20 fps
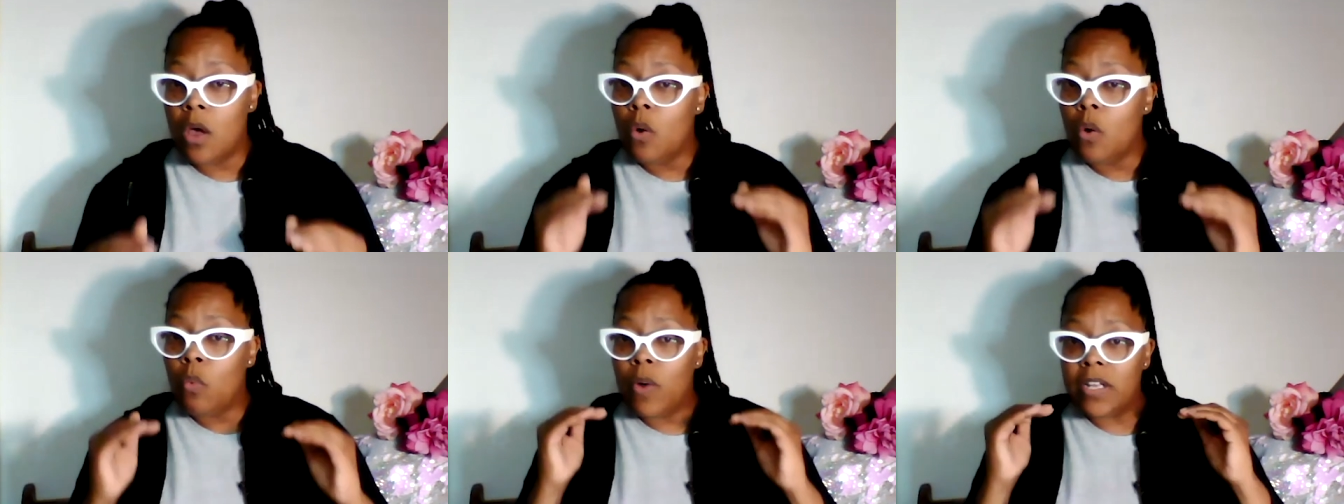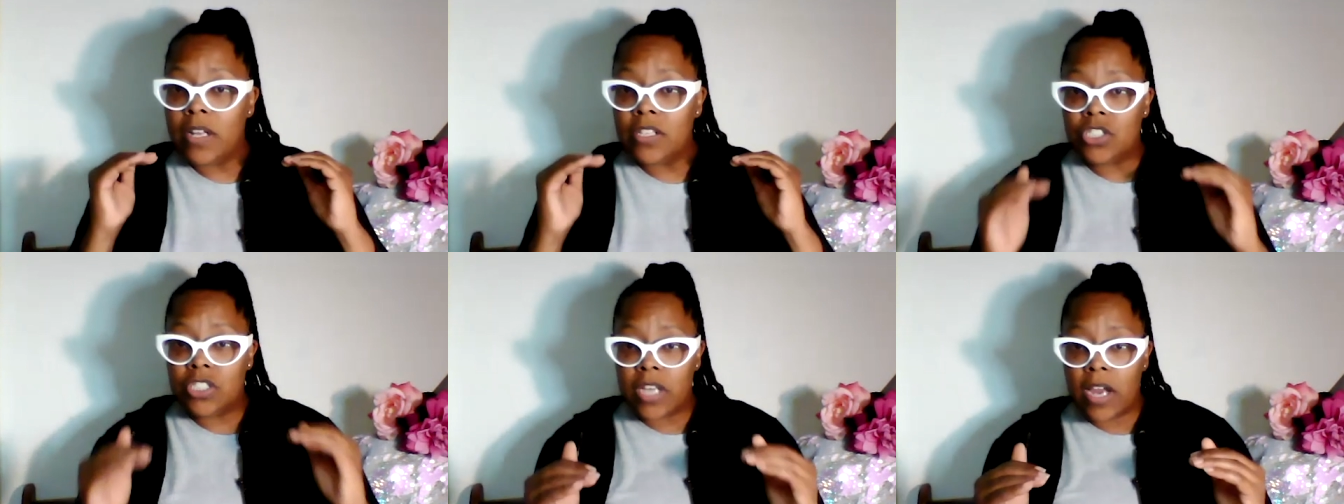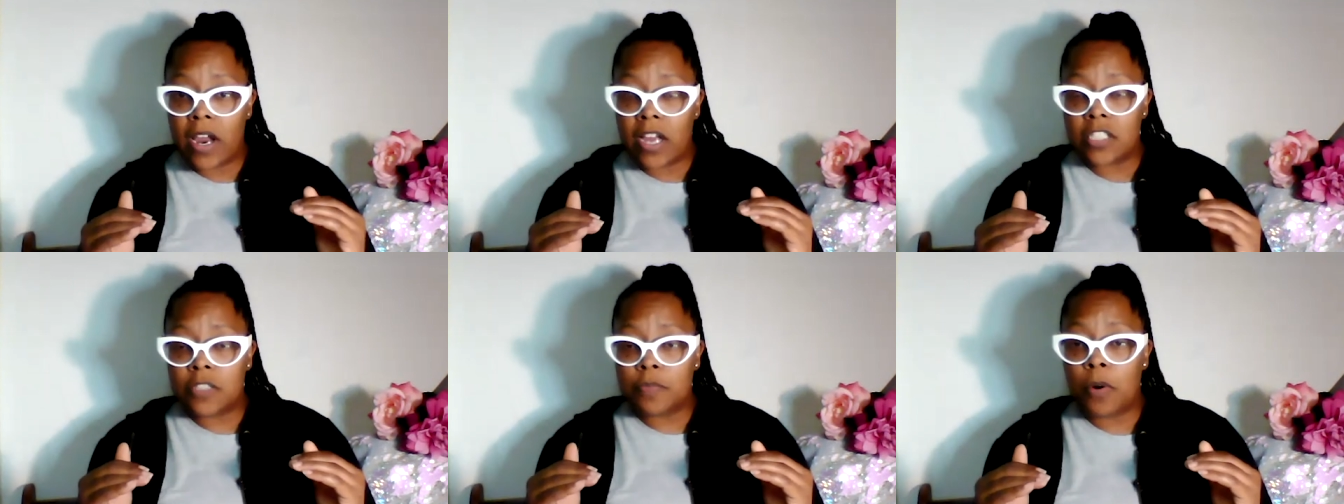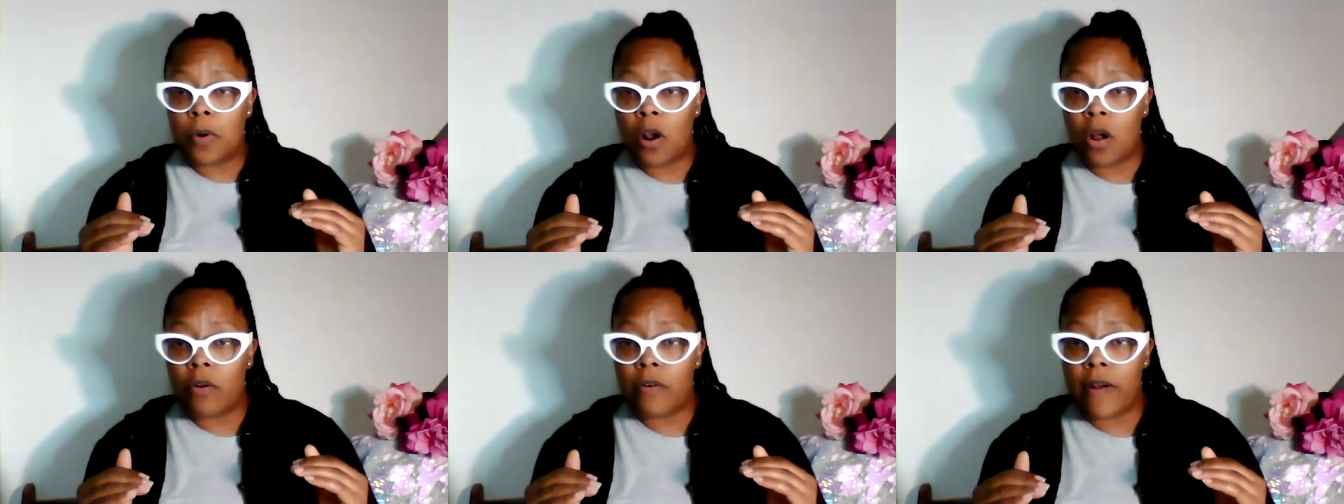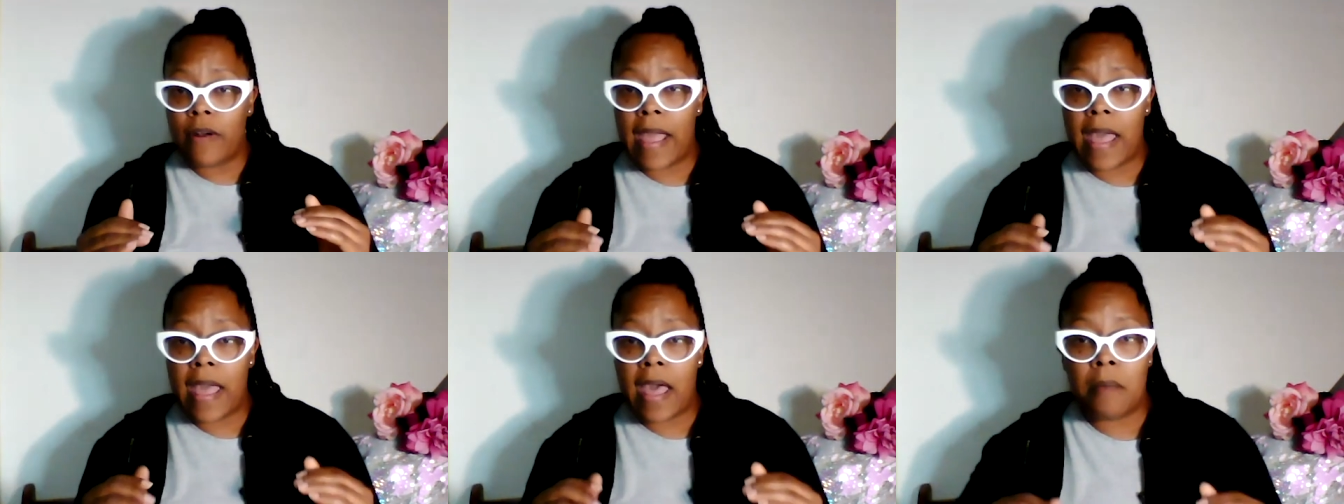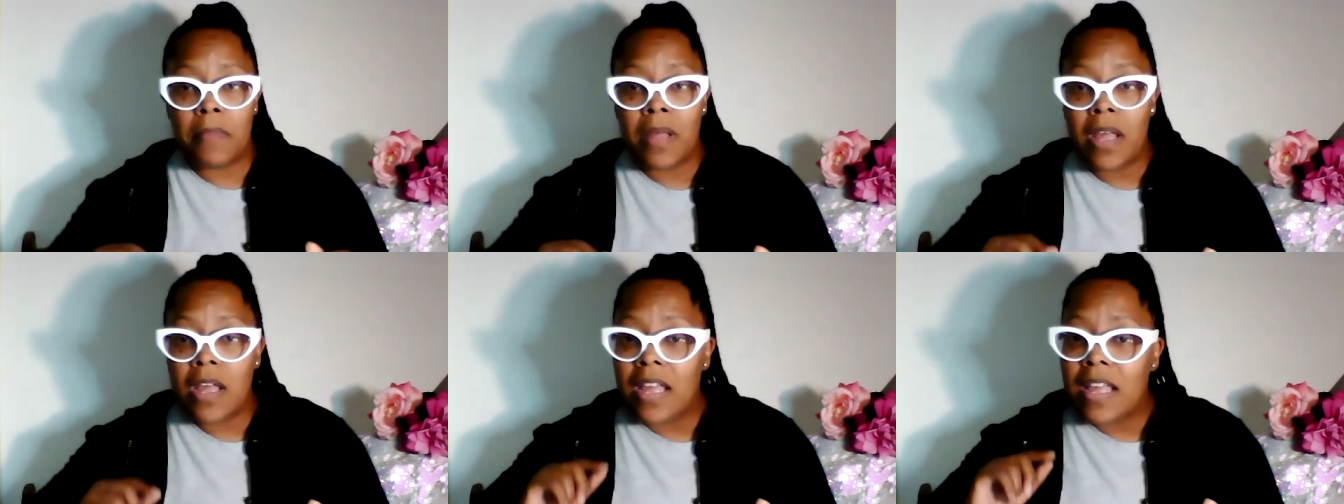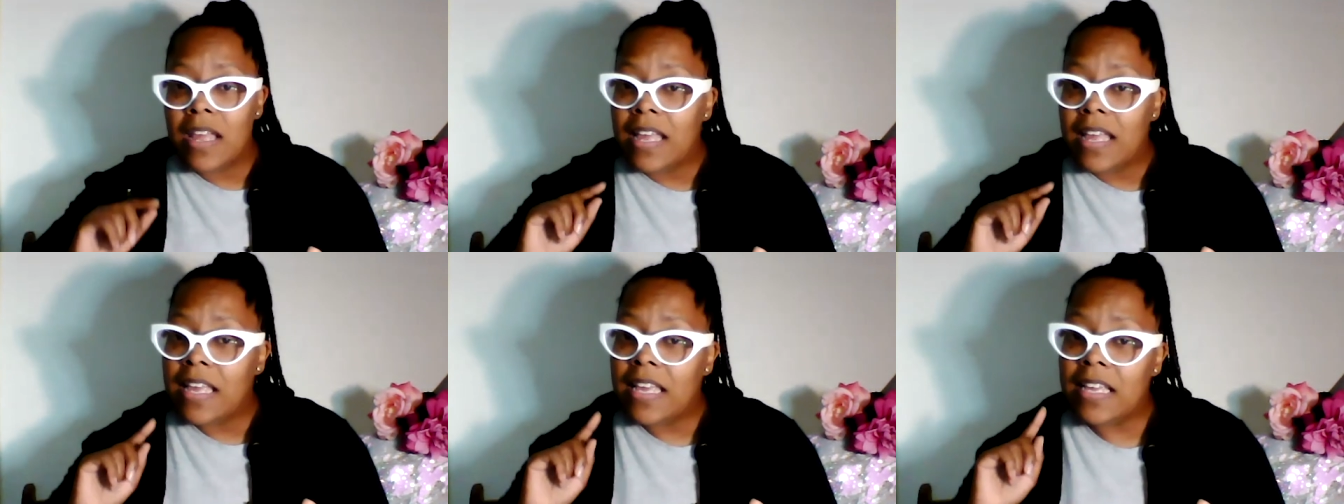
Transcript: With Jared's program, he